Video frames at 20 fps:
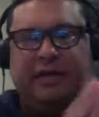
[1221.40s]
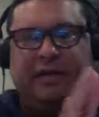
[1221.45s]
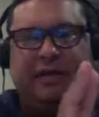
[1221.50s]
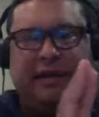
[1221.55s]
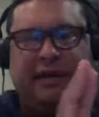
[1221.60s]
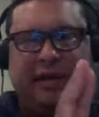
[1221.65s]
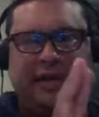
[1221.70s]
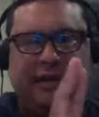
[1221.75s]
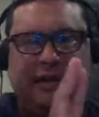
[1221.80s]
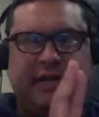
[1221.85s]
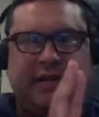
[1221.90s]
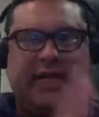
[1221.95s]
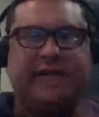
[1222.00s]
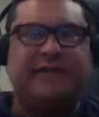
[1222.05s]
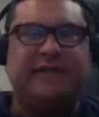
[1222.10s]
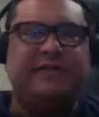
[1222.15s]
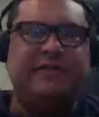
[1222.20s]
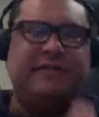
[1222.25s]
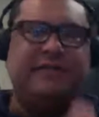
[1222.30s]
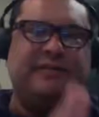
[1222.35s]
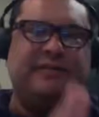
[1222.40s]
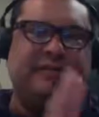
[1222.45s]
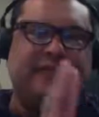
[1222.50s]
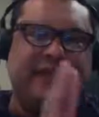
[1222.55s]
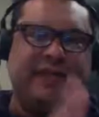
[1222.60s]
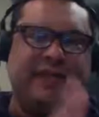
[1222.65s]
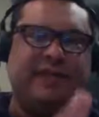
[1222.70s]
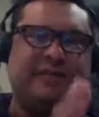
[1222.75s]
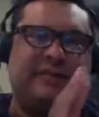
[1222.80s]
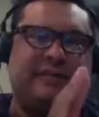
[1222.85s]
Atlanta's
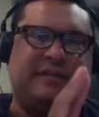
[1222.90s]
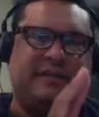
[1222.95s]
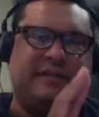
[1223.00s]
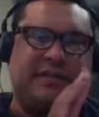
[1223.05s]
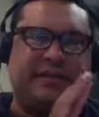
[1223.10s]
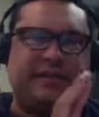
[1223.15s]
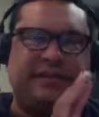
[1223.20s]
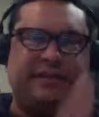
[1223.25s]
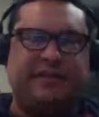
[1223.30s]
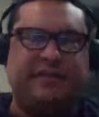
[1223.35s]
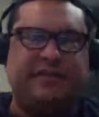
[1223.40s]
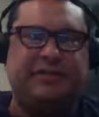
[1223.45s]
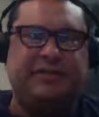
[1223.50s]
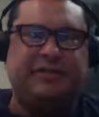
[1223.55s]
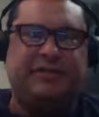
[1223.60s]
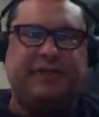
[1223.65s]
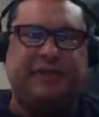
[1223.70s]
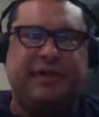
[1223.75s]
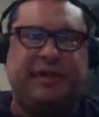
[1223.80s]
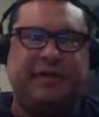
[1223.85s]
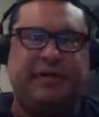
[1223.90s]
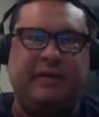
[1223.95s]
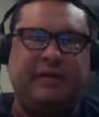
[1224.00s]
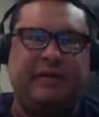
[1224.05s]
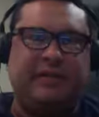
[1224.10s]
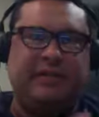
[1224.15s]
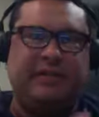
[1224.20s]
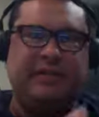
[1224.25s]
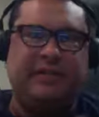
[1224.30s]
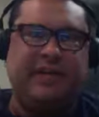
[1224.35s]
fans are not douchey about it the way
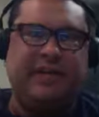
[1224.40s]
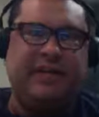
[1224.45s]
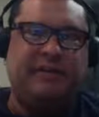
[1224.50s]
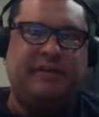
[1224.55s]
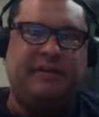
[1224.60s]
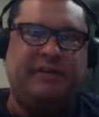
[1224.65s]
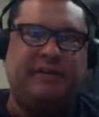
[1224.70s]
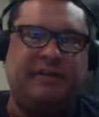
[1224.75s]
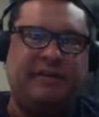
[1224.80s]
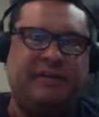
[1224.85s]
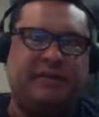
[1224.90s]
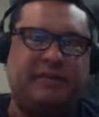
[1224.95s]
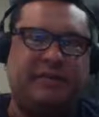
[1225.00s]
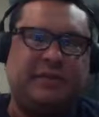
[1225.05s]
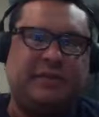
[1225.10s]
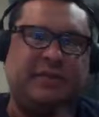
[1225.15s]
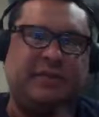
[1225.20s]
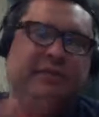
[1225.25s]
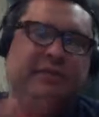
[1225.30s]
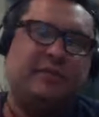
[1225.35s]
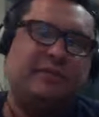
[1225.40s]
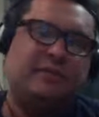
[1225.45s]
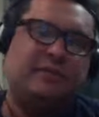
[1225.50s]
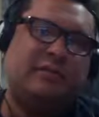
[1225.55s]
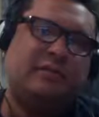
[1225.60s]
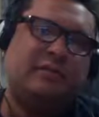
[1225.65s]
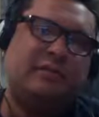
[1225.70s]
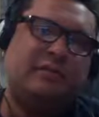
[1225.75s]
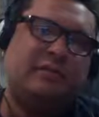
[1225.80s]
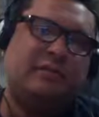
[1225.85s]
Seattle fans were.
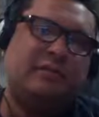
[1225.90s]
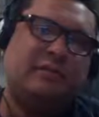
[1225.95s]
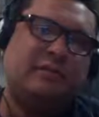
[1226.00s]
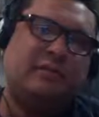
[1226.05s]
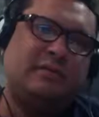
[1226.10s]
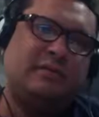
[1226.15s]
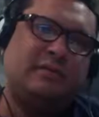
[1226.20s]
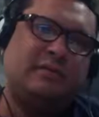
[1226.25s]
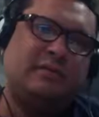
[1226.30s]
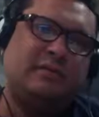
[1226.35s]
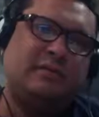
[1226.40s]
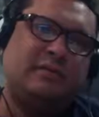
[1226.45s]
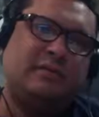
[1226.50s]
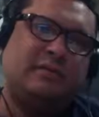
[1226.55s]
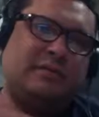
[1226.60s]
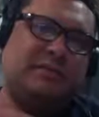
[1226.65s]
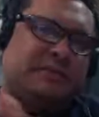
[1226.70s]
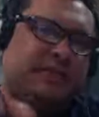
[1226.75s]
Just saying.